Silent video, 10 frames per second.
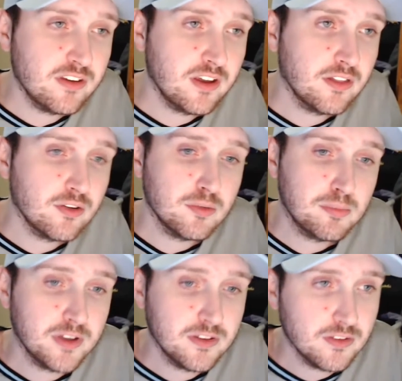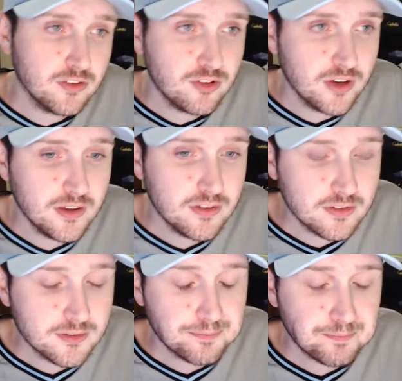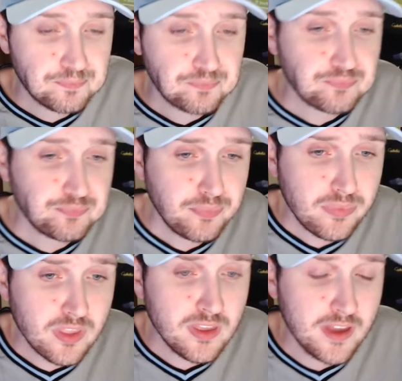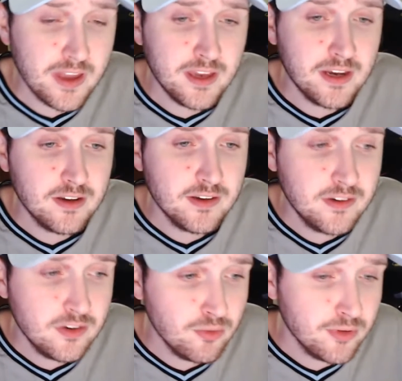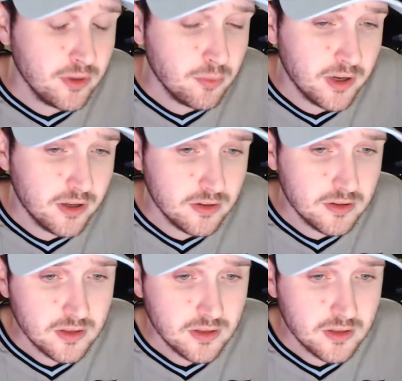Taylor replaces Chase and did really well.